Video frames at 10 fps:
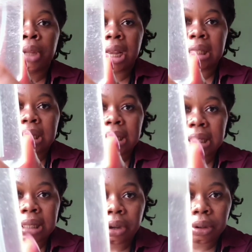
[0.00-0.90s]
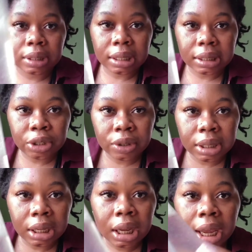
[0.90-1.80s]
And this is the content. You
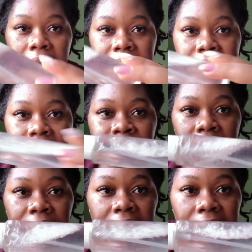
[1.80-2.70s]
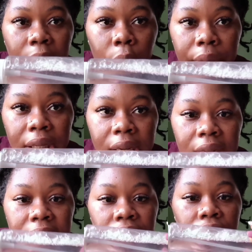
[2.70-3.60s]
see, it is very liquid.
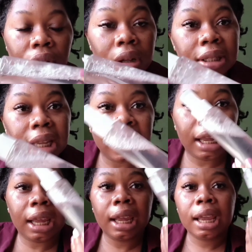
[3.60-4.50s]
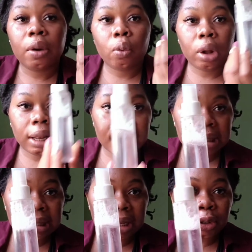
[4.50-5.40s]
It is not a
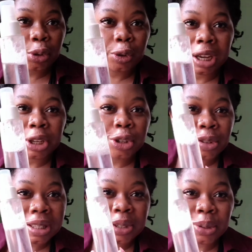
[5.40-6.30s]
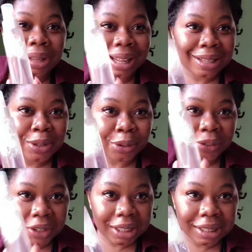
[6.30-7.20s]
cleanser. So you can't use this to cleanse your
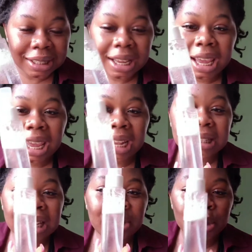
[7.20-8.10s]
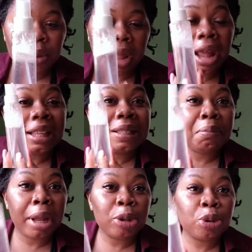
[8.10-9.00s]
face. It's a toner and it's
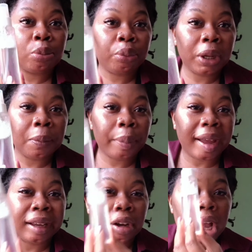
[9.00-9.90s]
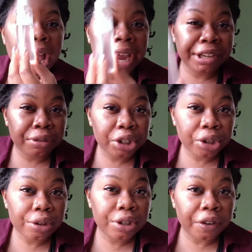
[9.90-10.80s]
meant to bring back
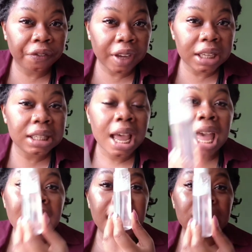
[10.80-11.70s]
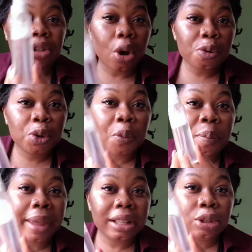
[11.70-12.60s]
hydration to your face. And it's also
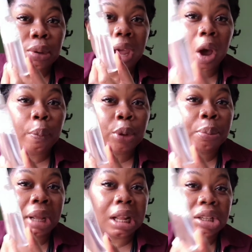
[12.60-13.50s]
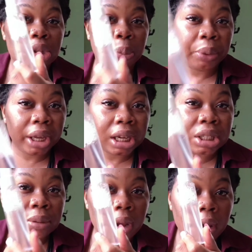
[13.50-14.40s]
meant to help you balance your
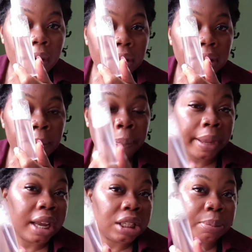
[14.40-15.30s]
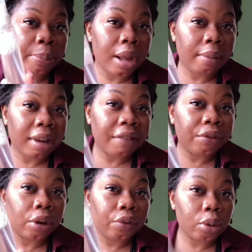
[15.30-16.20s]
pH, the pH
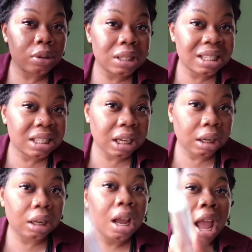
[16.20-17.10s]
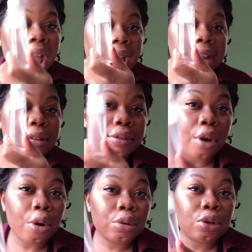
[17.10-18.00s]
level of your skin. And
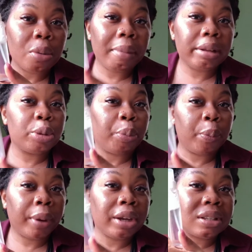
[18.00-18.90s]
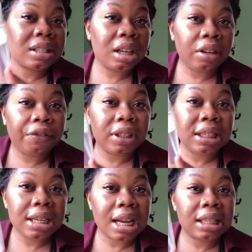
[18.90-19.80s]
it's also meant to prepare your skin for
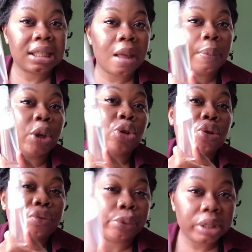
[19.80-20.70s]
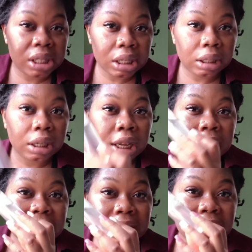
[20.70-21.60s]
the next step in your routine.
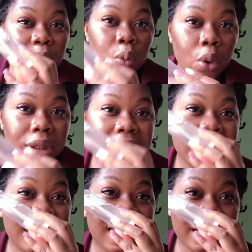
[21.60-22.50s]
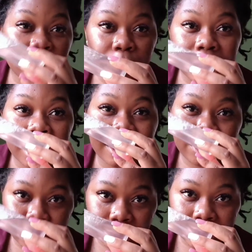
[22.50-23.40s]
That is what a toner
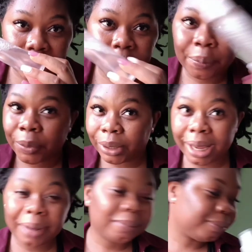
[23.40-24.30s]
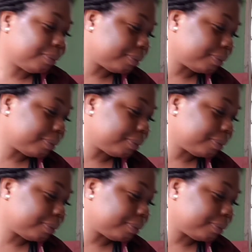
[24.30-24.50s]
does. Okay?